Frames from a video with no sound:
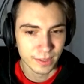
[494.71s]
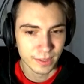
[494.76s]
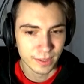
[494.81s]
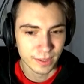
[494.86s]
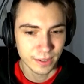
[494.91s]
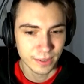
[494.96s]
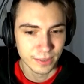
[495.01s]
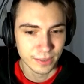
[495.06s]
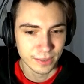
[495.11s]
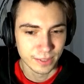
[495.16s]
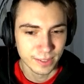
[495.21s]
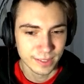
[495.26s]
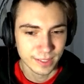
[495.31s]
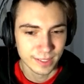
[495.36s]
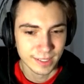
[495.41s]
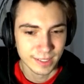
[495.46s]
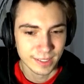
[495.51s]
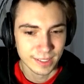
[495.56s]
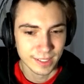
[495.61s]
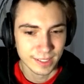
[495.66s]
No.
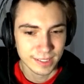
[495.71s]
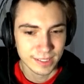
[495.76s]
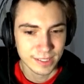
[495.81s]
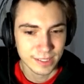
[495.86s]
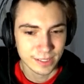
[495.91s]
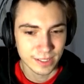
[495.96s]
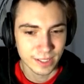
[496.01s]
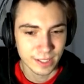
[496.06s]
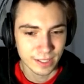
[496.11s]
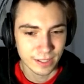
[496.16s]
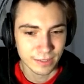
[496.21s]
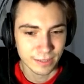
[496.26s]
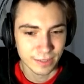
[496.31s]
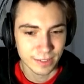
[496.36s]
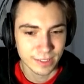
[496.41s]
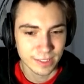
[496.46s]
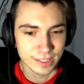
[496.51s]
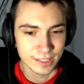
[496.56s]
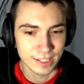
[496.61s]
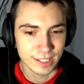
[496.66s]
Natsuki
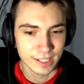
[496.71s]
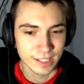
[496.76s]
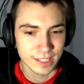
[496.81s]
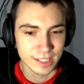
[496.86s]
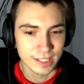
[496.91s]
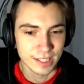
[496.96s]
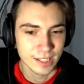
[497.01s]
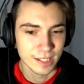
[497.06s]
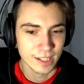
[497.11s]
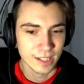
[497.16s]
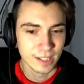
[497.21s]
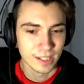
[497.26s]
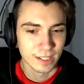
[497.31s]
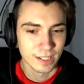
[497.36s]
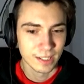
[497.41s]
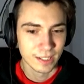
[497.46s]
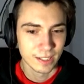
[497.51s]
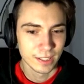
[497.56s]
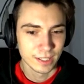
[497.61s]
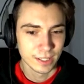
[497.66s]
averts her eyes.
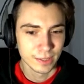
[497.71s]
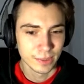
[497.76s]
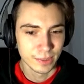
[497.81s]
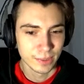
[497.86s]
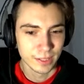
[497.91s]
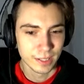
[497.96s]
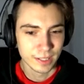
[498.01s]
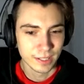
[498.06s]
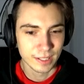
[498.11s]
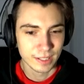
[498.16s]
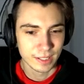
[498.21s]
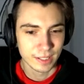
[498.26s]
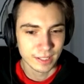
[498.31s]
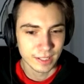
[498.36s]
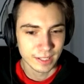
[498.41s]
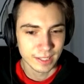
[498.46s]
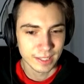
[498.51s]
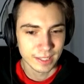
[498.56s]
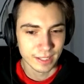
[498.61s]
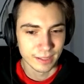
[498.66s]
You wouldn't
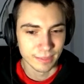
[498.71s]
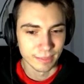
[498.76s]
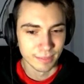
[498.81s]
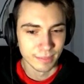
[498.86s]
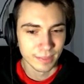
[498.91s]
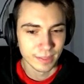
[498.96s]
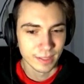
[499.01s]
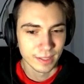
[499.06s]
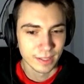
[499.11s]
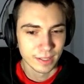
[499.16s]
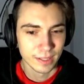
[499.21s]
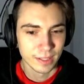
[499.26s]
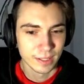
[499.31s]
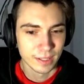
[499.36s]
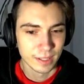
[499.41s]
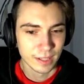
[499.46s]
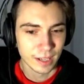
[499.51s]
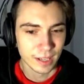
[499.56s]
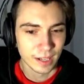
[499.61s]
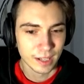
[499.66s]
like them.
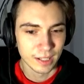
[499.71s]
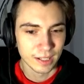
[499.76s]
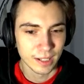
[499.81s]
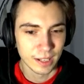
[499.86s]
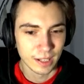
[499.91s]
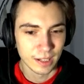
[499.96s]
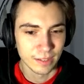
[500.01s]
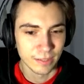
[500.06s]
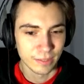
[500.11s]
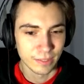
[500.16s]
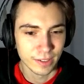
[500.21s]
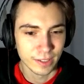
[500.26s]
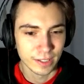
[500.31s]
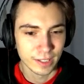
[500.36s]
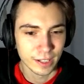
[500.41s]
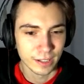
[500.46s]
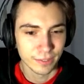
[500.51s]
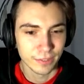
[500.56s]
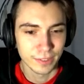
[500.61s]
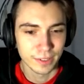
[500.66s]
Not very
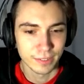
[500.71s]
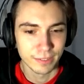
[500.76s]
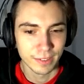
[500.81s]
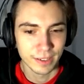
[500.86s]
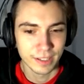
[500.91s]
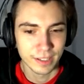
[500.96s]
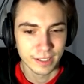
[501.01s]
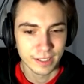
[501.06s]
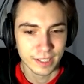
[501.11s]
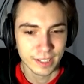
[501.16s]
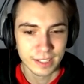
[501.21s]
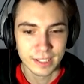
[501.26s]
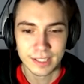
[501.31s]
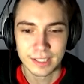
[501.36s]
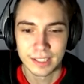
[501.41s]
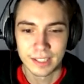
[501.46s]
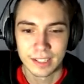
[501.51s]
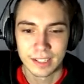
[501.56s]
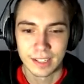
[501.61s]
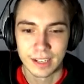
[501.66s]
confident writer yet?
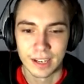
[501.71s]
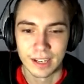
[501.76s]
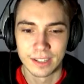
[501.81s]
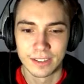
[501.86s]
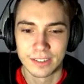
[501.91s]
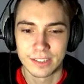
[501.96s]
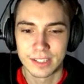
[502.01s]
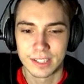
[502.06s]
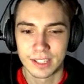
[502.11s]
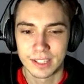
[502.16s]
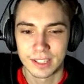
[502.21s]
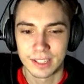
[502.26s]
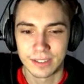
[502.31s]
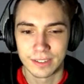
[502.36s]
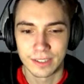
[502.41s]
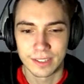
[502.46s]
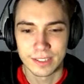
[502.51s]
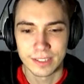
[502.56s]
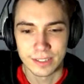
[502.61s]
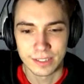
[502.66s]
I understand how
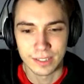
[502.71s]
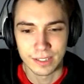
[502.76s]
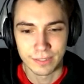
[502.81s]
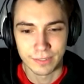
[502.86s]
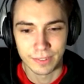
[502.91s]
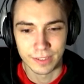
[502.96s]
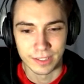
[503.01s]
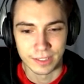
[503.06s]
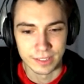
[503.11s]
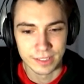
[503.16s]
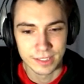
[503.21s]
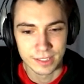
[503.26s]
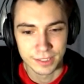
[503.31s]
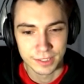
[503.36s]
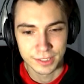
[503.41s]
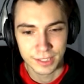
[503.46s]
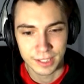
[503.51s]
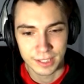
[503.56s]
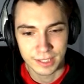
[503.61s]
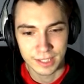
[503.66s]
Natsuki feels.
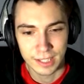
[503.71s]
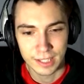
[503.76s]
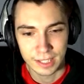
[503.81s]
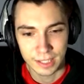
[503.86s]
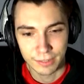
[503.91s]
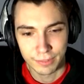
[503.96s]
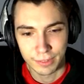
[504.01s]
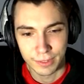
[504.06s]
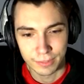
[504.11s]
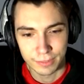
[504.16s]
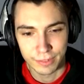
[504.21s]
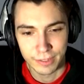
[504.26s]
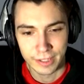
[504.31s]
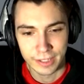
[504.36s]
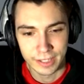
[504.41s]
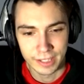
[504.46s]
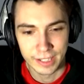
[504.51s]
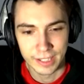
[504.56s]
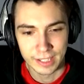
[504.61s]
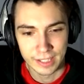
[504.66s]
Sharing that level of
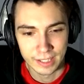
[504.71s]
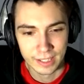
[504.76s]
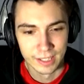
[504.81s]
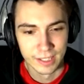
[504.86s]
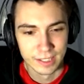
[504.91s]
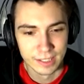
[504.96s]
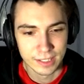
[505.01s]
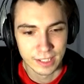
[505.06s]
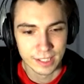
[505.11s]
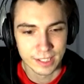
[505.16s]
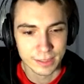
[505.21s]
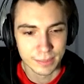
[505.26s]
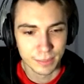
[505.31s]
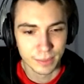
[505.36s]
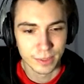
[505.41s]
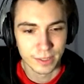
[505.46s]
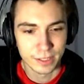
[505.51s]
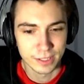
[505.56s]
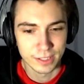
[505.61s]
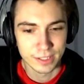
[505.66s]
writing takes
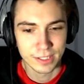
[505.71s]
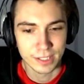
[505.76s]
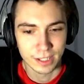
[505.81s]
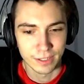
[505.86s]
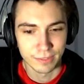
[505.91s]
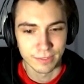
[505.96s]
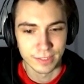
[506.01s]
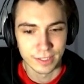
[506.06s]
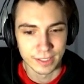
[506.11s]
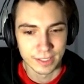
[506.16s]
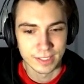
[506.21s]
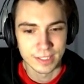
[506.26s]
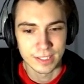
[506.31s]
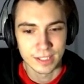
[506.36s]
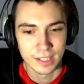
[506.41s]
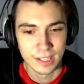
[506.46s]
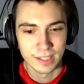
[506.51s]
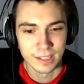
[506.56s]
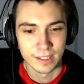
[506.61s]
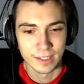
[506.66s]
more than just
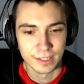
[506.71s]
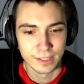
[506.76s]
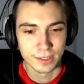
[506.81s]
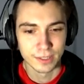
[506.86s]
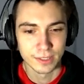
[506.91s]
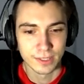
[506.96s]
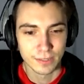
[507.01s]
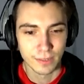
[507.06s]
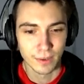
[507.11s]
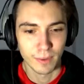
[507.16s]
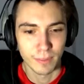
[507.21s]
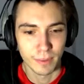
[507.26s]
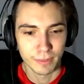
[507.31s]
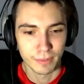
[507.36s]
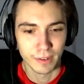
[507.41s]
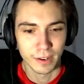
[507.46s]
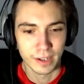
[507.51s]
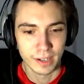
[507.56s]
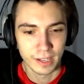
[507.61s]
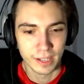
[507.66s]
confidence. The truest form
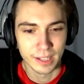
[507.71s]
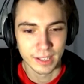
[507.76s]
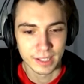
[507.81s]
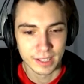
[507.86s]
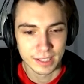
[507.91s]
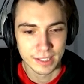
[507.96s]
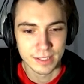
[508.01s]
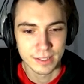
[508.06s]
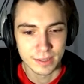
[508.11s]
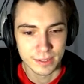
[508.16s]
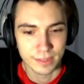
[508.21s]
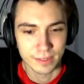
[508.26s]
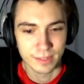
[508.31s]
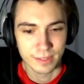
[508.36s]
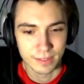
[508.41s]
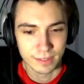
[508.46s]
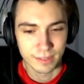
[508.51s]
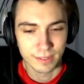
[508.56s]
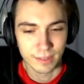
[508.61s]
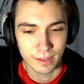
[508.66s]
of writing is...
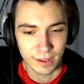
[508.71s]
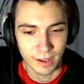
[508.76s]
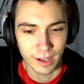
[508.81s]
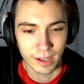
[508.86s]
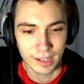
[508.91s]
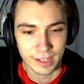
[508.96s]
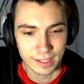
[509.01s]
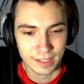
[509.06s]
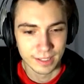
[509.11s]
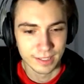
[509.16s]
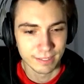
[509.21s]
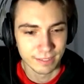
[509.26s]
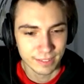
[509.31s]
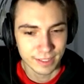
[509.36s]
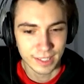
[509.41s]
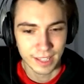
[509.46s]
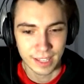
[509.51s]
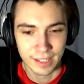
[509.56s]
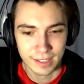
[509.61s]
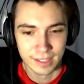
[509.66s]
I didn't
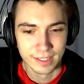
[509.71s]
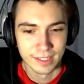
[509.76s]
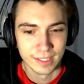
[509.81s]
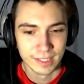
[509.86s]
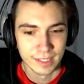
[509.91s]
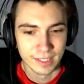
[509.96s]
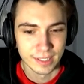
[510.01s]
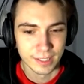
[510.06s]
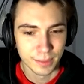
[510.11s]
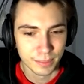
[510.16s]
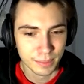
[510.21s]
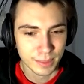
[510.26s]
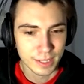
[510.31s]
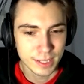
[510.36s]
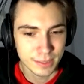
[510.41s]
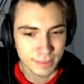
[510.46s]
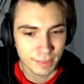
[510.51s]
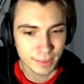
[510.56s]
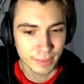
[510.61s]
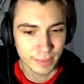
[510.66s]
read that. You
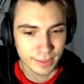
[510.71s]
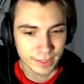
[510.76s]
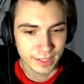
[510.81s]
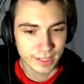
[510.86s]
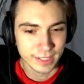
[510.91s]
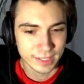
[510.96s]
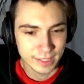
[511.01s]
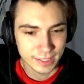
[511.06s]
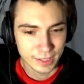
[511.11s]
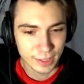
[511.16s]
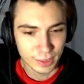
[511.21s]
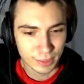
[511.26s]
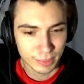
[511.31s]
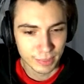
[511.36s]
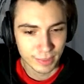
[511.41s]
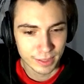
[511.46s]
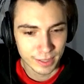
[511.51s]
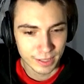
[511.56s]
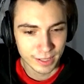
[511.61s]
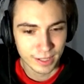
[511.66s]
must be willing to
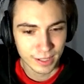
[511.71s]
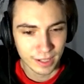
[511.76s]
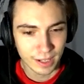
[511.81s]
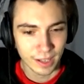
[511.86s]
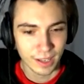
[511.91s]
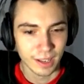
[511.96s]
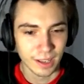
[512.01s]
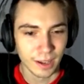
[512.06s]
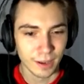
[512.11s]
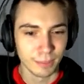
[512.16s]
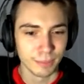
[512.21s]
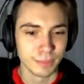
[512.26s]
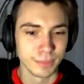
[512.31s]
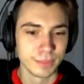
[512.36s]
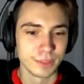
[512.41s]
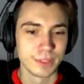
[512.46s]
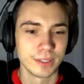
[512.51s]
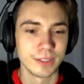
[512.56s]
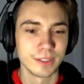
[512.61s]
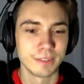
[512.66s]
open up
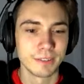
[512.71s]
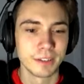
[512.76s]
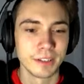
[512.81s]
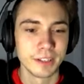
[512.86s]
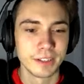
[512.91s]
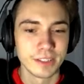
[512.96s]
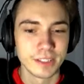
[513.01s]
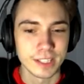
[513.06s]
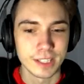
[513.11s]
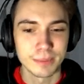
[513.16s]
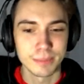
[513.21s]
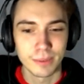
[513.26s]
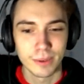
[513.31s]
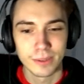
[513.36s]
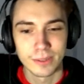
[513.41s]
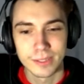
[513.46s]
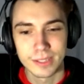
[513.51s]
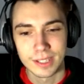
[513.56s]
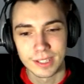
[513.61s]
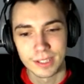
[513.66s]
to your readers,
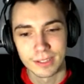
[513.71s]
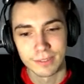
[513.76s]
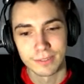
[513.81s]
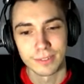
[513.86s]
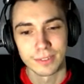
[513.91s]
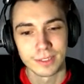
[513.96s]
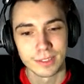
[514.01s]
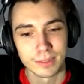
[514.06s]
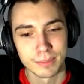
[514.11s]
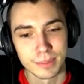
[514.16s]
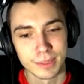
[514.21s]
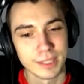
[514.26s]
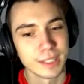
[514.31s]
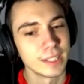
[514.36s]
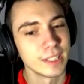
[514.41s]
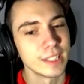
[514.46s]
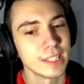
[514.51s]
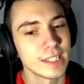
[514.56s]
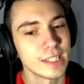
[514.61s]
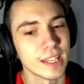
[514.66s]
exposing your
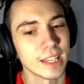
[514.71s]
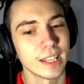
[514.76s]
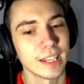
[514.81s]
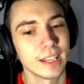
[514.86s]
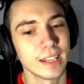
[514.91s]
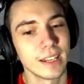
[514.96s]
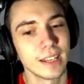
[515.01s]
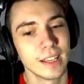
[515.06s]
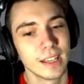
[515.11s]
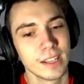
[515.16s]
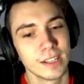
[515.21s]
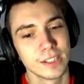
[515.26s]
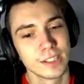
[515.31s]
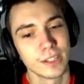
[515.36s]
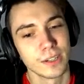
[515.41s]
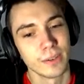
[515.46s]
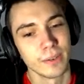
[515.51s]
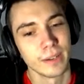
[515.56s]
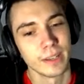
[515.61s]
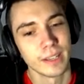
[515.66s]
vulnerabilities and
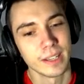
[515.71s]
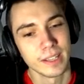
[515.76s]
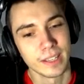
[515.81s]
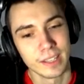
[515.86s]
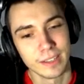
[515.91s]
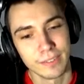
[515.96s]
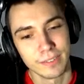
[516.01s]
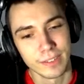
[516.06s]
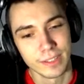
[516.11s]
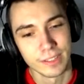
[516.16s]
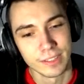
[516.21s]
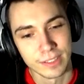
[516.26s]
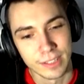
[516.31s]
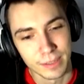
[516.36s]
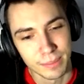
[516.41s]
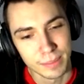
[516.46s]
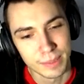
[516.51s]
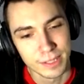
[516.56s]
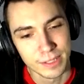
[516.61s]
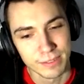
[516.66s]
showing even your
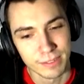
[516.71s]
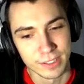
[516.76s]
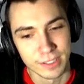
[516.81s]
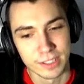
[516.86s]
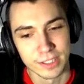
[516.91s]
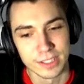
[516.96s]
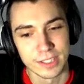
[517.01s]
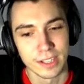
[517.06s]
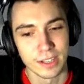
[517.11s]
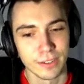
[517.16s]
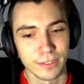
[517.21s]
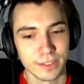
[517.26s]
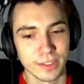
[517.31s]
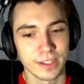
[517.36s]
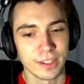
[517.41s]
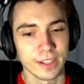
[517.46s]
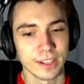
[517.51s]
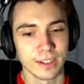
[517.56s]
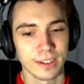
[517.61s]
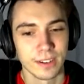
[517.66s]
deepest reaches of
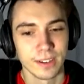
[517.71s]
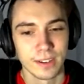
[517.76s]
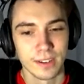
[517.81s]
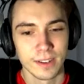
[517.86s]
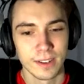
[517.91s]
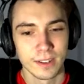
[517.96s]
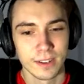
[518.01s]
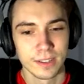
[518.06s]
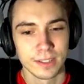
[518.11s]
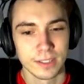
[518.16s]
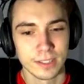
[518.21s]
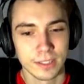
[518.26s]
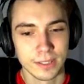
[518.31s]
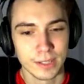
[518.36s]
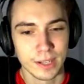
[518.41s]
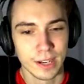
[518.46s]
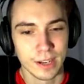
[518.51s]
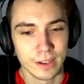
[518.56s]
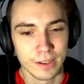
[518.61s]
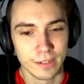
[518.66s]
your heart. Do
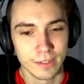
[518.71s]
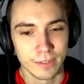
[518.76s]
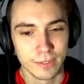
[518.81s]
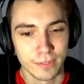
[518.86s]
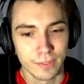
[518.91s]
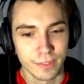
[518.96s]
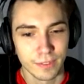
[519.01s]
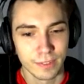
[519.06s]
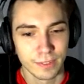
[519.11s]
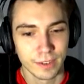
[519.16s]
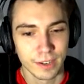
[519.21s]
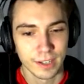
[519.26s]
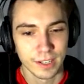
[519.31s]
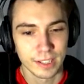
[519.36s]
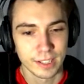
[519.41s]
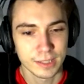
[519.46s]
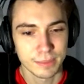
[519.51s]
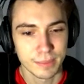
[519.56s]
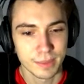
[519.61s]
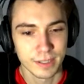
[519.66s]
you have
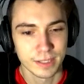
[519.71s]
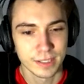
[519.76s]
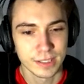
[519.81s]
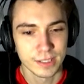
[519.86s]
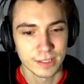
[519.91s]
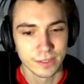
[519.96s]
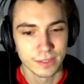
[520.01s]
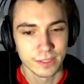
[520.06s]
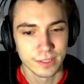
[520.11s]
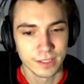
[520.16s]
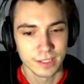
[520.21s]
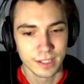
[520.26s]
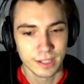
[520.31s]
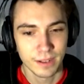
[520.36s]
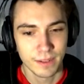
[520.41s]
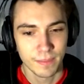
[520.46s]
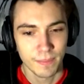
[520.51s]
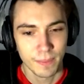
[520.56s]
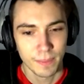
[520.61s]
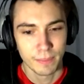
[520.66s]
writing experience too, Yuri?
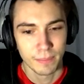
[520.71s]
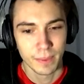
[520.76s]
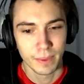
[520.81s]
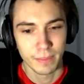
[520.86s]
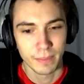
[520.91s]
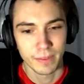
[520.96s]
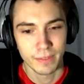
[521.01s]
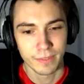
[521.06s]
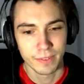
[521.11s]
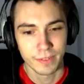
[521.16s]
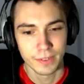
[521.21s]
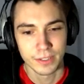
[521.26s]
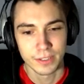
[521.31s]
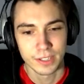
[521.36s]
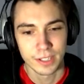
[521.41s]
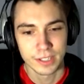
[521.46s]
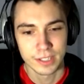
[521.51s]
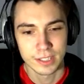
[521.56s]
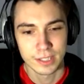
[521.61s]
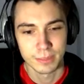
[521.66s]
Maybe if you
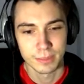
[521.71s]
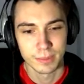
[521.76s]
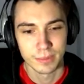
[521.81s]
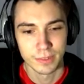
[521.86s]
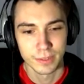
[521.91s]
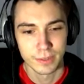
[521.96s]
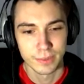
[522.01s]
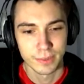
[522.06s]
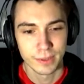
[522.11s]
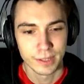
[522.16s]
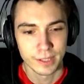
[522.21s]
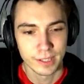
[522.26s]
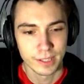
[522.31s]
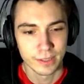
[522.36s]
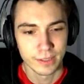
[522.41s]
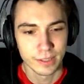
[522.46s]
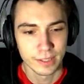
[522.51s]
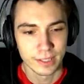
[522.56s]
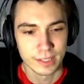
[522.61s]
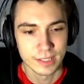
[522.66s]
share some of your work,
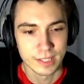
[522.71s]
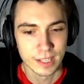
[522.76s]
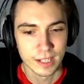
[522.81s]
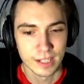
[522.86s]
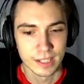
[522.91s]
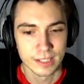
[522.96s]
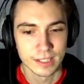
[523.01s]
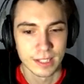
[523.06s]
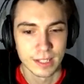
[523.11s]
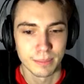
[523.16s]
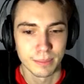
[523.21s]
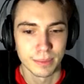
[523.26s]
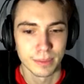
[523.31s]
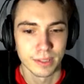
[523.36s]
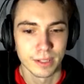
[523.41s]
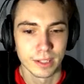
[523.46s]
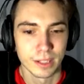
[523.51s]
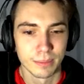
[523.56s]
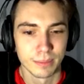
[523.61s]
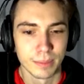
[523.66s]
you can set an
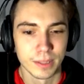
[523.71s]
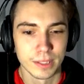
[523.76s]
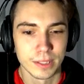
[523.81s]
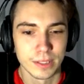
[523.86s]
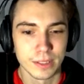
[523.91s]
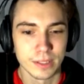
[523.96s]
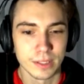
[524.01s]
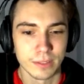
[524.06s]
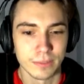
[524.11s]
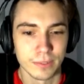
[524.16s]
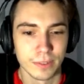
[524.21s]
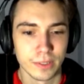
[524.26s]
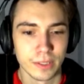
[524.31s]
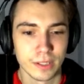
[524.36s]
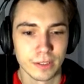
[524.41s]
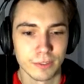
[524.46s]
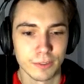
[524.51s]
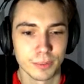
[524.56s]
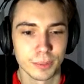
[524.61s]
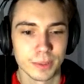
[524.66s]
example and help Natsuki feel
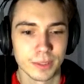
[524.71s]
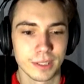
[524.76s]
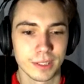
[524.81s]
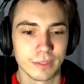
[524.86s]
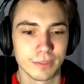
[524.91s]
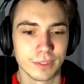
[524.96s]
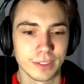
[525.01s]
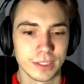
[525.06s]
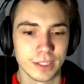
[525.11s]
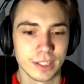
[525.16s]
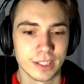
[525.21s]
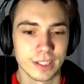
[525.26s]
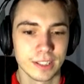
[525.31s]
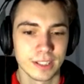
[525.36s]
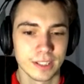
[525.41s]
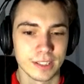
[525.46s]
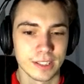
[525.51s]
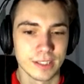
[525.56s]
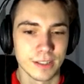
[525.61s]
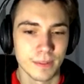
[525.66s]
comfortable enough to share
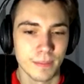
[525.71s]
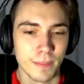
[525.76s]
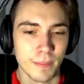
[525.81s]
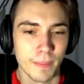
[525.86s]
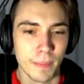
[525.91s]
hers.